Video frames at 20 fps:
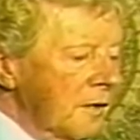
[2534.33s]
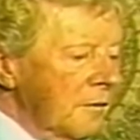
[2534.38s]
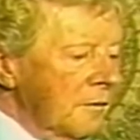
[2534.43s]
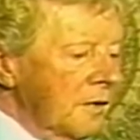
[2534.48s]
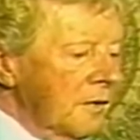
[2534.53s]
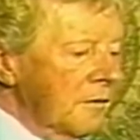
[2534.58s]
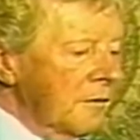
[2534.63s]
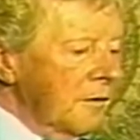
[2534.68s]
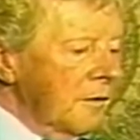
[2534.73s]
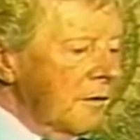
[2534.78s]
I
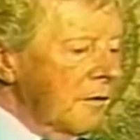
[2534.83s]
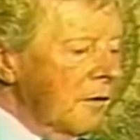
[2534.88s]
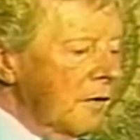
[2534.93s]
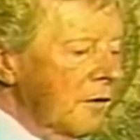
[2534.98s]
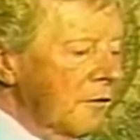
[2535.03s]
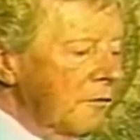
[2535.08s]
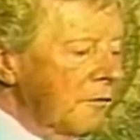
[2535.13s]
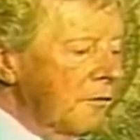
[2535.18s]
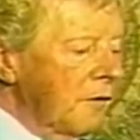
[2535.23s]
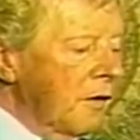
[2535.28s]
mean, there
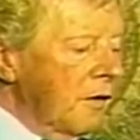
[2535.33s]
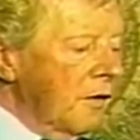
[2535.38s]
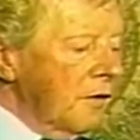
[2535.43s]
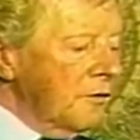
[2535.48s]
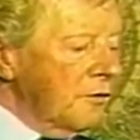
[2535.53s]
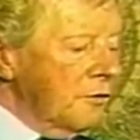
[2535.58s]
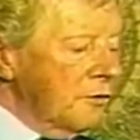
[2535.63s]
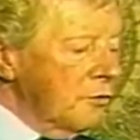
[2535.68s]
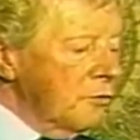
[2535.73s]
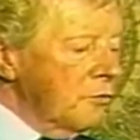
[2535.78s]
are far
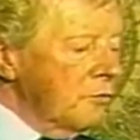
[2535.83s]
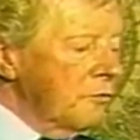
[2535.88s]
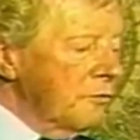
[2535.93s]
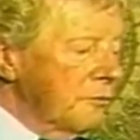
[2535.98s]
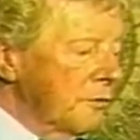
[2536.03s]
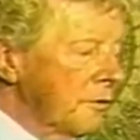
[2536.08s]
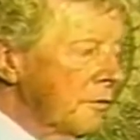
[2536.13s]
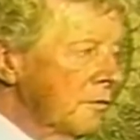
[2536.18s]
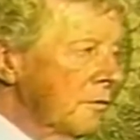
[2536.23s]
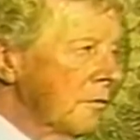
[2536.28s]
too
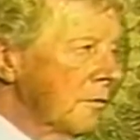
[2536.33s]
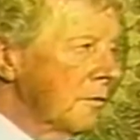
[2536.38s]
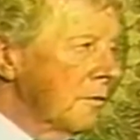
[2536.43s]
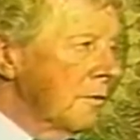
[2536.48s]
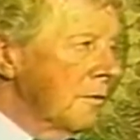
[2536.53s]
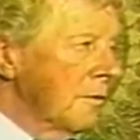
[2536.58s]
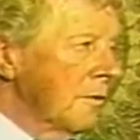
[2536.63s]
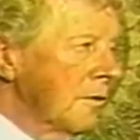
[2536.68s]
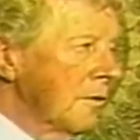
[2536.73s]
few